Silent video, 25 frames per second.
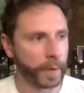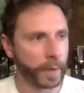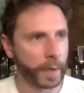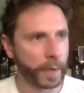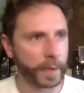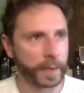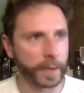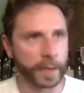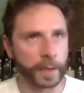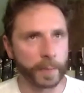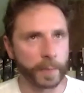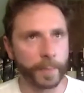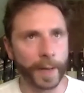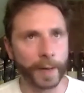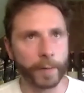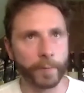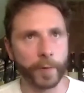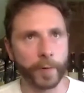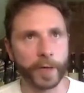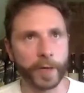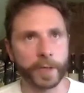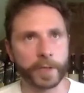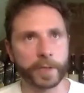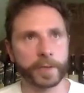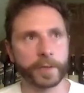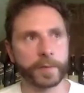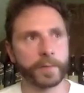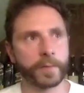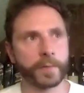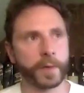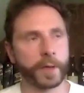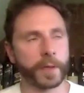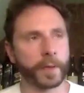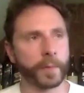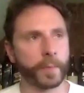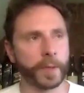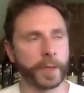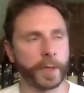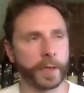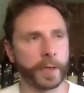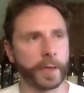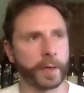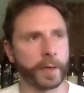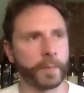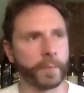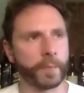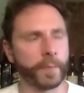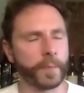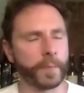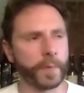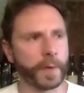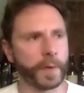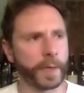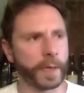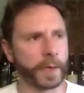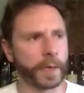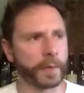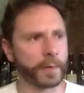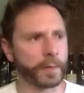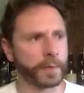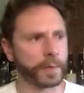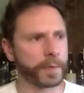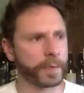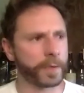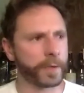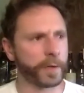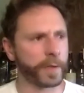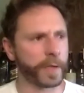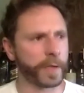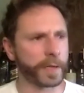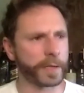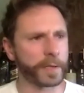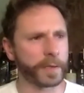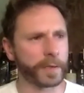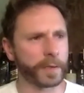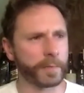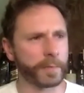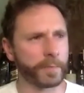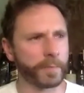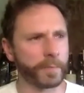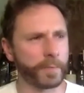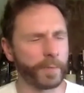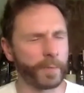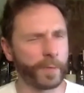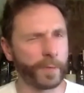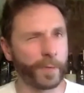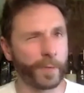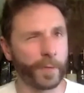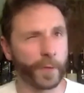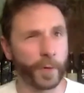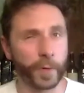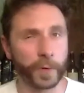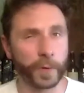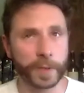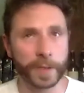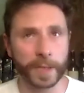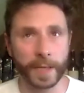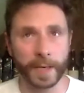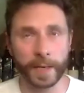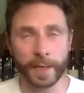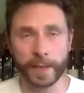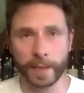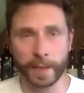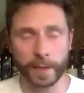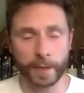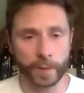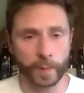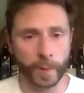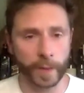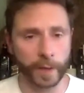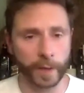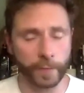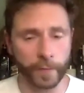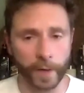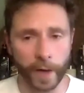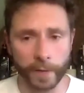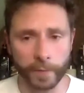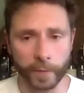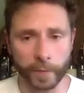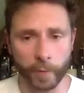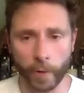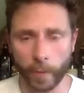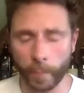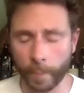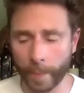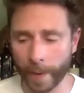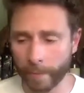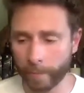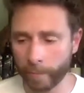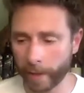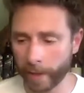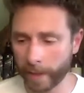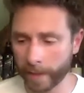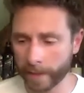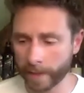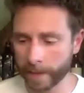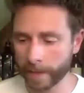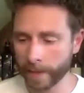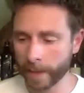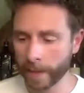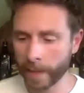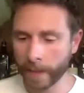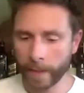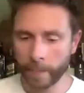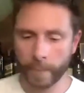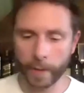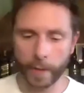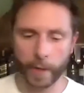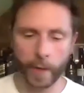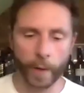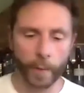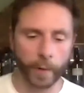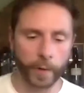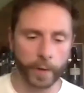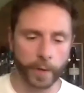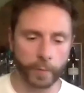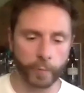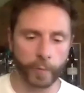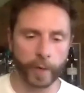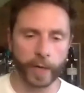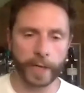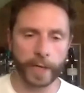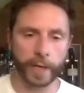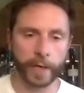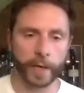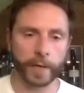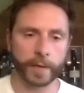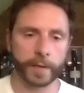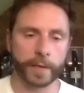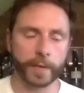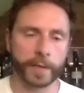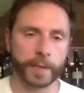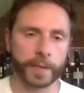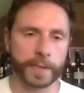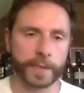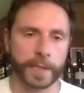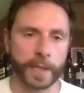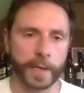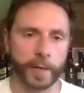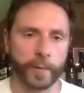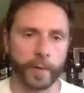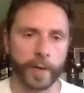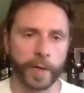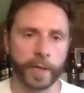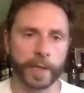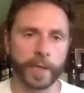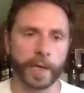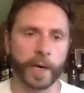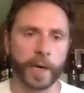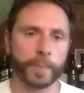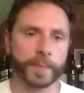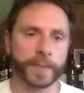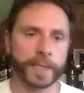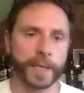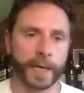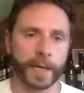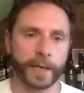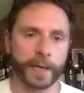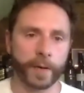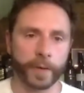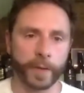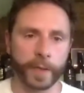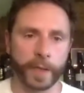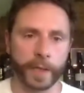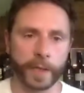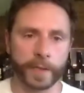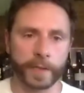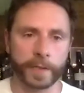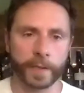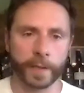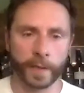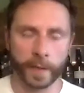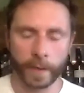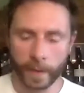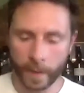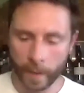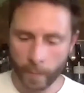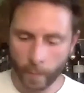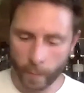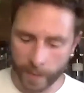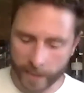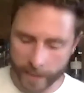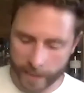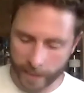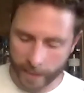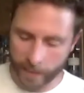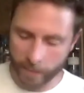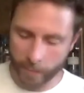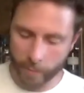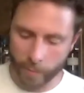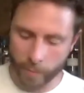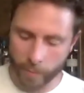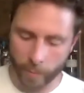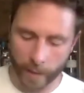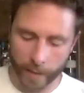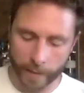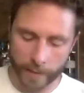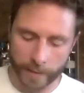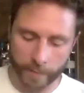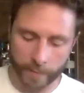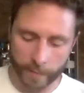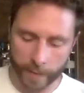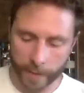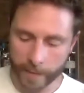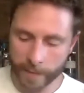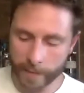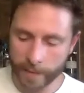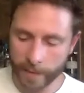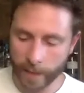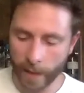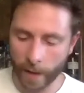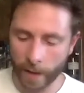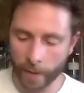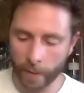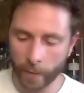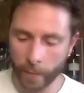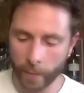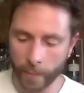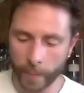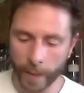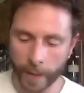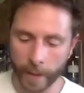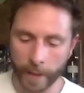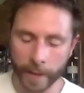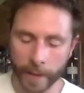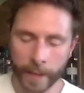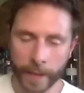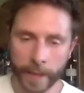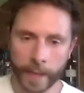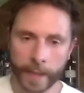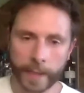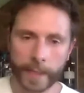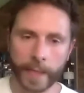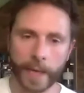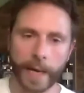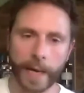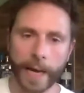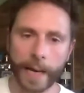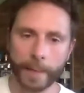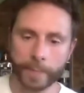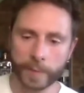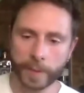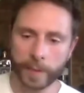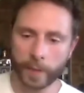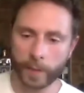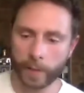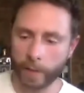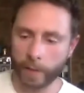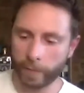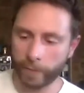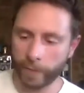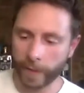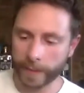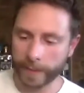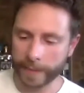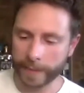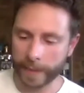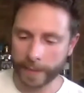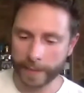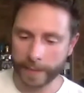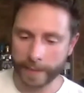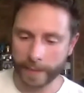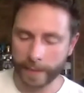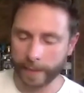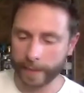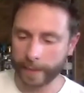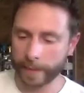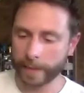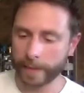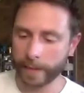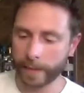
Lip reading: think the Benrinnes, I think we did in 2014, did a 25-year-old Benrinnes, but no one had really heard the distillery, and the uptake on these whiskies was relatively slow, but they're absolutely fantastic.